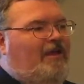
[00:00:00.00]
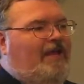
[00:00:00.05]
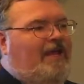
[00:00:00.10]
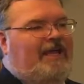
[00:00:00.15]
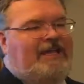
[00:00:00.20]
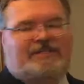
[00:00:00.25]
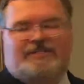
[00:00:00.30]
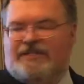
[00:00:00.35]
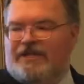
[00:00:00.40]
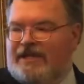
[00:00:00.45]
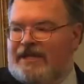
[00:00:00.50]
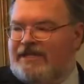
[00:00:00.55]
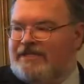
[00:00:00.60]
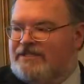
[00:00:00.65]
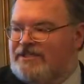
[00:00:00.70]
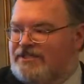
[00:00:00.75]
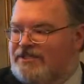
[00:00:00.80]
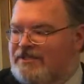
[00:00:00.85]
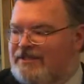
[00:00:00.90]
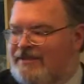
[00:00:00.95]

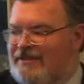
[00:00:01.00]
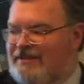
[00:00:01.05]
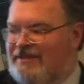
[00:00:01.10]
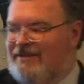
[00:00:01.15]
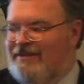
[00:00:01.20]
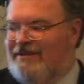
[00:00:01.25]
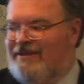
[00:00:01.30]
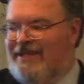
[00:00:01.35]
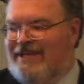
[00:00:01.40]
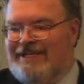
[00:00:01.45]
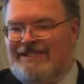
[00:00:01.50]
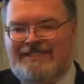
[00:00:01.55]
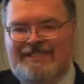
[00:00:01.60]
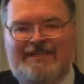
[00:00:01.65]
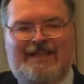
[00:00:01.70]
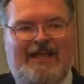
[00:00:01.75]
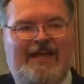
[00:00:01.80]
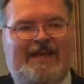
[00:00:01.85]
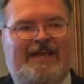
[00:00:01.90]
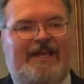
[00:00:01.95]
It's this
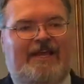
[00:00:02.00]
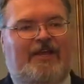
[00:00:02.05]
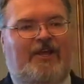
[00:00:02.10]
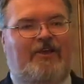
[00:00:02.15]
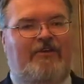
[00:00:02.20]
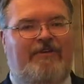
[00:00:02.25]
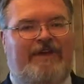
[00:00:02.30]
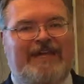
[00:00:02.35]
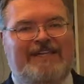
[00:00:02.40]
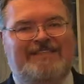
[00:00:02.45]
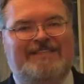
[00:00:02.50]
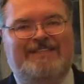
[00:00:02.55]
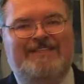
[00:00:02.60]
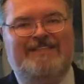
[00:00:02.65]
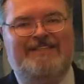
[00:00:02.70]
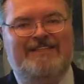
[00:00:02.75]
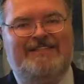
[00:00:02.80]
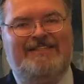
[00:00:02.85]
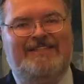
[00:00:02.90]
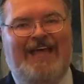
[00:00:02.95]
lady who gets to
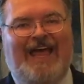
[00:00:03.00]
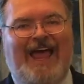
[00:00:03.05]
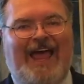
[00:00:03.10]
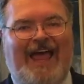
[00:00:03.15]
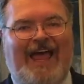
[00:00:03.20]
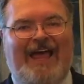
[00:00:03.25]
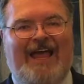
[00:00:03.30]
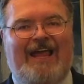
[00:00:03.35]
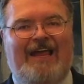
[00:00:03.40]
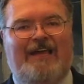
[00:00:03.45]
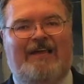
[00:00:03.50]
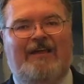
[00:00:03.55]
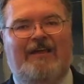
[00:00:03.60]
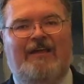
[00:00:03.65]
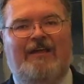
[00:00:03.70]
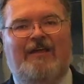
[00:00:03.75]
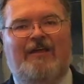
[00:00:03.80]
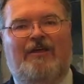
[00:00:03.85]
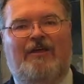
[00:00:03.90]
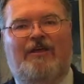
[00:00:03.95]
decide
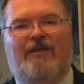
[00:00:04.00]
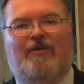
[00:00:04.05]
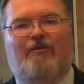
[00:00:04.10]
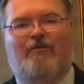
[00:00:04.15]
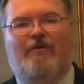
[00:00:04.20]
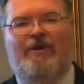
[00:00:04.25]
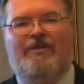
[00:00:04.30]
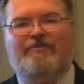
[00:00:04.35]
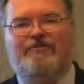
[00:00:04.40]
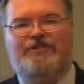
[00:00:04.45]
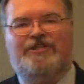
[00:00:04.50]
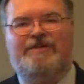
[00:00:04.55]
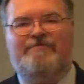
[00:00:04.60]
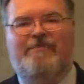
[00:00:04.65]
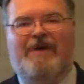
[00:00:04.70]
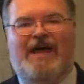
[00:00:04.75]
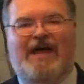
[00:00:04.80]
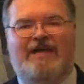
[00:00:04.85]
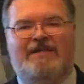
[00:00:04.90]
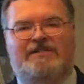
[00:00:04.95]
whether she
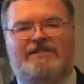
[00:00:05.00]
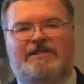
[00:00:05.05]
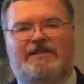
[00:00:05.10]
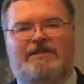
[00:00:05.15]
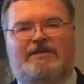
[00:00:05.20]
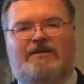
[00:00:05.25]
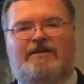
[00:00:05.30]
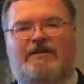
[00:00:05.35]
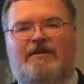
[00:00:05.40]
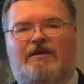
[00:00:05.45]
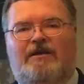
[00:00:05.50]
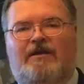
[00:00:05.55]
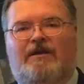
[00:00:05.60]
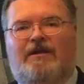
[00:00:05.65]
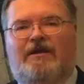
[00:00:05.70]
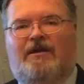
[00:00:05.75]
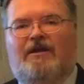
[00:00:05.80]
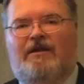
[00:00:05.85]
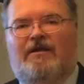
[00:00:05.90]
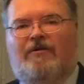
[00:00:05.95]
buys it
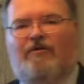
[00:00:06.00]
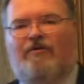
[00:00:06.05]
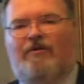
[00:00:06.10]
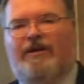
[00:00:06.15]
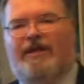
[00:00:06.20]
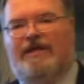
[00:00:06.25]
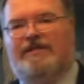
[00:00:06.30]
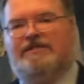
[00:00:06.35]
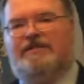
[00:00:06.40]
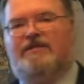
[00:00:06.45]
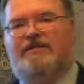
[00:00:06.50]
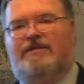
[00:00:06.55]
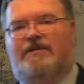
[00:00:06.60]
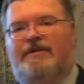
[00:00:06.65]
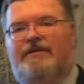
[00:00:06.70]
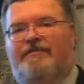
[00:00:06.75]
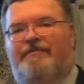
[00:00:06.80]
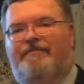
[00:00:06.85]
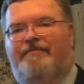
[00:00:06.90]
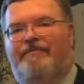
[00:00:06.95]
or doesn't.
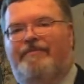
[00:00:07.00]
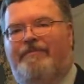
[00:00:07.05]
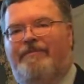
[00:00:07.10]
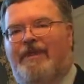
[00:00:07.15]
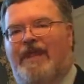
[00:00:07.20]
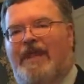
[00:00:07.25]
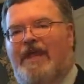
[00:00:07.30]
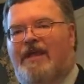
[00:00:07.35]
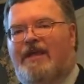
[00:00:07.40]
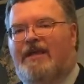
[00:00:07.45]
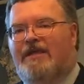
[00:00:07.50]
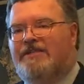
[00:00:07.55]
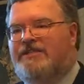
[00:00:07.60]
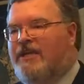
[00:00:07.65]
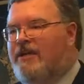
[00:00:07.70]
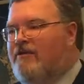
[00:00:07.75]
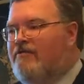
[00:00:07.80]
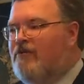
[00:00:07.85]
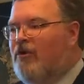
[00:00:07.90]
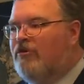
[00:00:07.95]
Because,
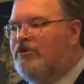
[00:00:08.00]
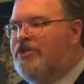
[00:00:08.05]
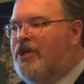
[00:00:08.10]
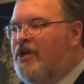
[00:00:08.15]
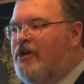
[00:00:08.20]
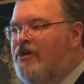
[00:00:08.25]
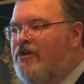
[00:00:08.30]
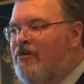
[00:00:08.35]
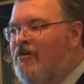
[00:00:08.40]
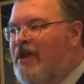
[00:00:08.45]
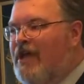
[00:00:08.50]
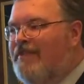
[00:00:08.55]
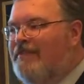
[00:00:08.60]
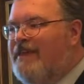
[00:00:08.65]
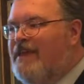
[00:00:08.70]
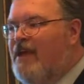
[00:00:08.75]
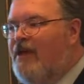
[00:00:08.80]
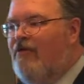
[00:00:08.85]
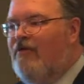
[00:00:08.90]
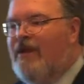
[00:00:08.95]
of course, you're not
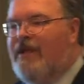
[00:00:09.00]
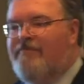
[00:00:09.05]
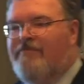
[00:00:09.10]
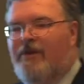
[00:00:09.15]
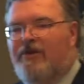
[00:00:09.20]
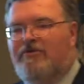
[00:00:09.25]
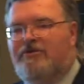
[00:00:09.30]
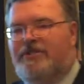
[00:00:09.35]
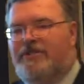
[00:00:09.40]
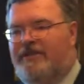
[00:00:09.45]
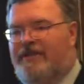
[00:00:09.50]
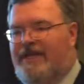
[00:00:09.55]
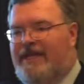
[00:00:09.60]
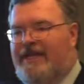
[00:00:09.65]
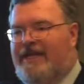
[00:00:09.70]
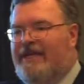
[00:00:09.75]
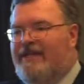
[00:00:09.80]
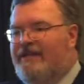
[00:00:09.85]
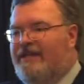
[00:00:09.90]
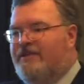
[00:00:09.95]
the only person
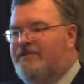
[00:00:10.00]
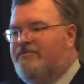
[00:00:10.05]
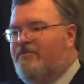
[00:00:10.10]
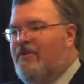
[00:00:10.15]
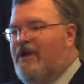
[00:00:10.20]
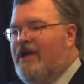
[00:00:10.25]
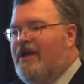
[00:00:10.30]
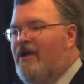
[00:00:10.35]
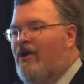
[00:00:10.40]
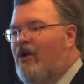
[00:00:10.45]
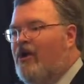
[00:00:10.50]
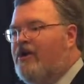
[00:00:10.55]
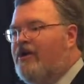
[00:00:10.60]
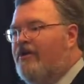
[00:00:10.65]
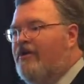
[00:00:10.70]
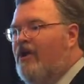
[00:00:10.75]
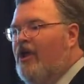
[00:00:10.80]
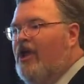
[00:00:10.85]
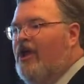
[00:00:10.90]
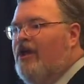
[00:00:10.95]
thinking this way, are
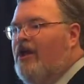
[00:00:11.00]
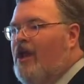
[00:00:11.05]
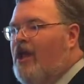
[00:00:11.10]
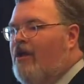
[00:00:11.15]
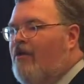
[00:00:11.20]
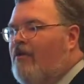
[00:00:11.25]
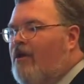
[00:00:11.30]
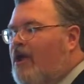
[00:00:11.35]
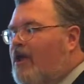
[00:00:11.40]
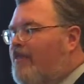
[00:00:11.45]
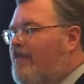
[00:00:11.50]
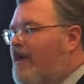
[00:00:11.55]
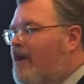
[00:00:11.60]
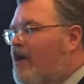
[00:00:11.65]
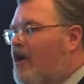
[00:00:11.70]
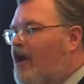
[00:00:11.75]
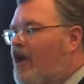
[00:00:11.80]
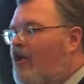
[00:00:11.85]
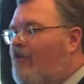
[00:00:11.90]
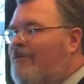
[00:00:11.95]
you? No,
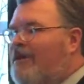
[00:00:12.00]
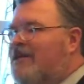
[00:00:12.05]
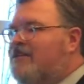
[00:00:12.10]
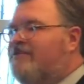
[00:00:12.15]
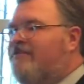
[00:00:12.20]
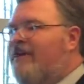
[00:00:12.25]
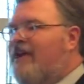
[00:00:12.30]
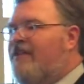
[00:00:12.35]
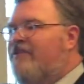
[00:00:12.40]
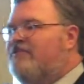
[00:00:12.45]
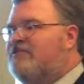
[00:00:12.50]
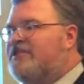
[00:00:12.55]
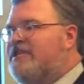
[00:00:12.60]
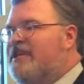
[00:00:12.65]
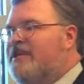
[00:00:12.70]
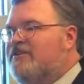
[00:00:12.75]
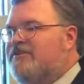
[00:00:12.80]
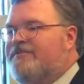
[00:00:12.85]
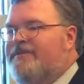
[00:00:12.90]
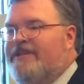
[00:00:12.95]
there are a whole bunch of other
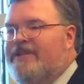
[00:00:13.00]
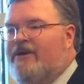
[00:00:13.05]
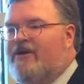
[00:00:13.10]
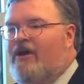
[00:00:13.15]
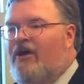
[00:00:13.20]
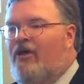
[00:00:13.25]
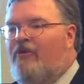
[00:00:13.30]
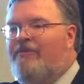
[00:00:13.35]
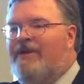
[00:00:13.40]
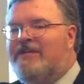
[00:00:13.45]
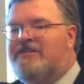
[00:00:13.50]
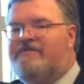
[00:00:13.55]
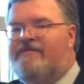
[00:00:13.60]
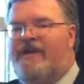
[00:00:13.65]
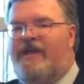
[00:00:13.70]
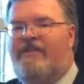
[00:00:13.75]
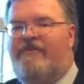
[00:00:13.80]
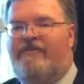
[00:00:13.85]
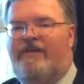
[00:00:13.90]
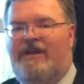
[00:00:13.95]
salesmen. There are a whole bunch of
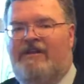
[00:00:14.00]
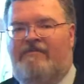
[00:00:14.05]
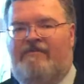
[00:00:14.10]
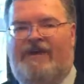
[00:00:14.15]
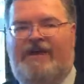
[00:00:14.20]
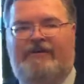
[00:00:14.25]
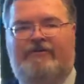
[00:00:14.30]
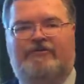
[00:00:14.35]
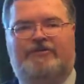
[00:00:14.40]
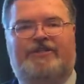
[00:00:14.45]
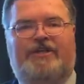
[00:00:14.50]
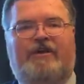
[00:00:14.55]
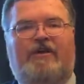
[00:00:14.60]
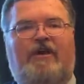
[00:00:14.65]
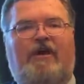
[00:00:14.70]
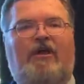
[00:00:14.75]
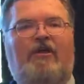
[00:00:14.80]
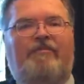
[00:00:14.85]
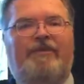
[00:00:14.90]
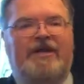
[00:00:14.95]
other innovators. There are
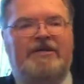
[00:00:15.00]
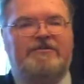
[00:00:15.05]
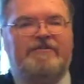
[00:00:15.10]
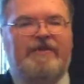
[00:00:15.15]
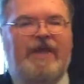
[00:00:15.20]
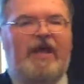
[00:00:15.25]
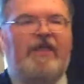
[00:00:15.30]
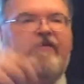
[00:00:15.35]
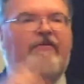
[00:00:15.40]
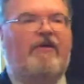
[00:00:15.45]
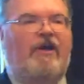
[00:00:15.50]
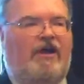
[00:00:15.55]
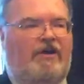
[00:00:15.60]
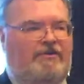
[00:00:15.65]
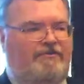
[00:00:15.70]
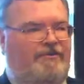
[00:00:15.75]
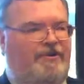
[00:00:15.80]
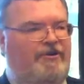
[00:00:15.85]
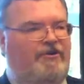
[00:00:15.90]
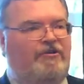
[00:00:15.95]
a whole bunch of other
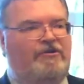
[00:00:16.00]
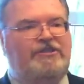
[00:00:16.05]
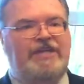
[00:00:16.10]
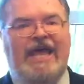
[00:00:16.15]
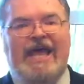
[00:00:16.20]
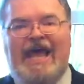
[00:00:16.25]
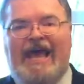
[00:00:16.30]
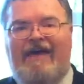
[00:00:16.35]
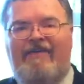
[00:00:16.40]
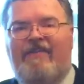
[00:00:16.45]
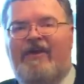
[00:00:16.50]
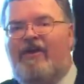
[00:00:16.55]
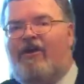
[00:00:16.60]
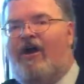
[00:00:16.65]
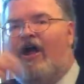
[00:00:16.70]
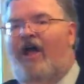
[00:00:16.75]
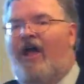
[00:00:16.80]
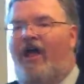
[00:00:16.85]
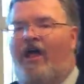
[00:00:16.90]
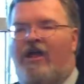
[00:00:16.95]
entrepreneurs, and they're
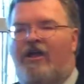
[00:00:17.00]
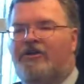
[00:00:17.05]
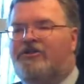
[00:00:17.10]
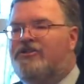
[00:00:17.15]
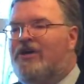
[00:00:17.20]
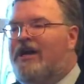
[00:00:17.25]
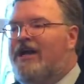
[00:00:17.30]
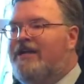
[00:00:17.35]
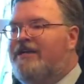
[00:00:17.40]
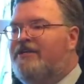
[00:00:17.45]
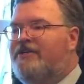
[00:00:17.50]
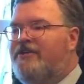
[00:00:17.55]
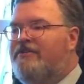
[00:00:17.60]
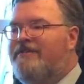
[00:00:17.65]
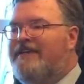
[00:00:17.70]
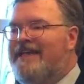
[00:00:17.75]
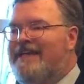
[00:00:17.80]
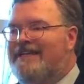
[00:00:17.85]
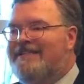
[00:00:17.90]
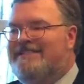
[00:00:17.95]
all trying to do
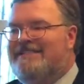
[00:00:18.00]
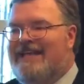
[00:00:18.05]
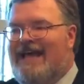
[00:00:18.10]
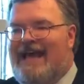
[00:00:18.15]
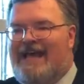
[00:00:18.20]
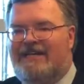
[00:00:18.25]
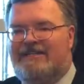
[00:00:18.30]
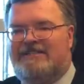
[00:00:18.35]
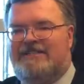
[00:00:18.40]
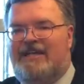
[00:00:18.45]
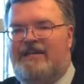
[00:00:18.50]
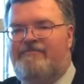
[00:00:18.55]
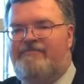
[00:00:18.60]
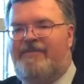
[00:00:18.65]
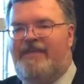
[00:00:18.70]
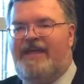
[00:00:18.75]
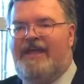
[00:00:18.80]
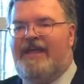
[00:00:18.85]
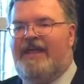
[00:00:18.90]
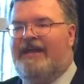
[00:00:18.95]
the exact same
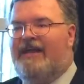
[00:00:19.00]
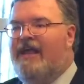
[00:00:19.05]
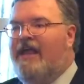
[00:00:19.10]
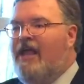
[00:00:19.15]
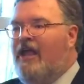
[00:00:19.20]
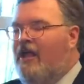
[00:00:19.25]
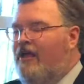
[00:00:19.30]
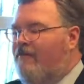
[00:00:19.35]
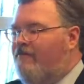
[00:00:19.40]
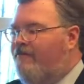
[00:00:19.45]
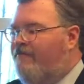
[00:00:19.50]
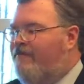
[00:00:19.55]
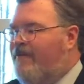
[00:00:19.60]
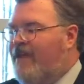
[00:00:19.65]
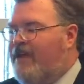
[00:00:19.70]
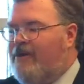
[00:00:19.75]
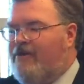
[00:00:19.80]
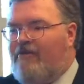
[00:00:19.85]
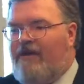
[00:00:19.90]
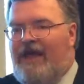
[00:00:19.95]
thing.
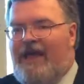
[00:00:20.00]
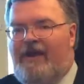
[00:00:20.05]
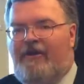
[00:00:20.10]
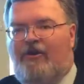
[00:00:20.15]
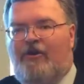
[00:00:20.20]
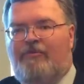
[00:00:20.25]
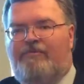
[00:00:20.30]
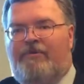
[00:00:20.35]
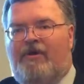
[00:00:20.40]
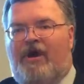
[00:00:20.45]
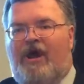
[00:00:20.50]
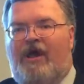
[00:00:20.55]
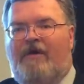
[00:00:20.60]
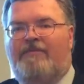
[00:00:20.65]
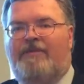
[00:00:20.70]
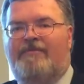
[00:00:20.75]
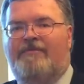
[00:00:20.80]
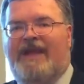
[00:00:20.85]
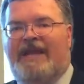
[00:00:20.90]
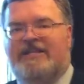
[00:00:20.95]
Figure out her
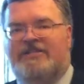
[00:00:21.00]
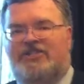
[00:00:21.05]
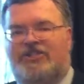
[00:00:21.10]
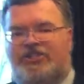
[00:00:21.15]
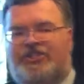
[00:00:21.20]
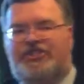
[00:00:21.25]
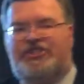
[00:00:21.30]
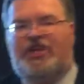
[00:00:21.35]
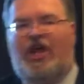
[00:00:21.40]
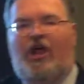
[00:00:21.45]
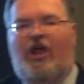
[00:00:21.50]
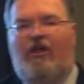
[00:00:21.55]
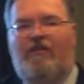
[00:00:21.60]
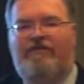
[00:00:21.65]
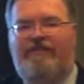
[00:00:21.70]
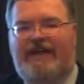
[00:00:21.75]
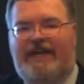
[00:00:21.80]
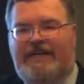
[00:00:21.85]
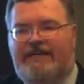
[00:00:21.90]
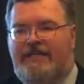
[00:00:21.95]
problem and
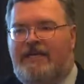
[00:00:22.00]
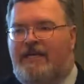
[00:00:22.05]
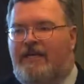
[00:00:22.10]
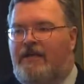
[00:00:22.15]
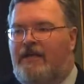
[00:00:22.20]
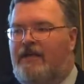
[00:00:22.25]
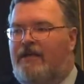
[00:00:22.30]
solve it.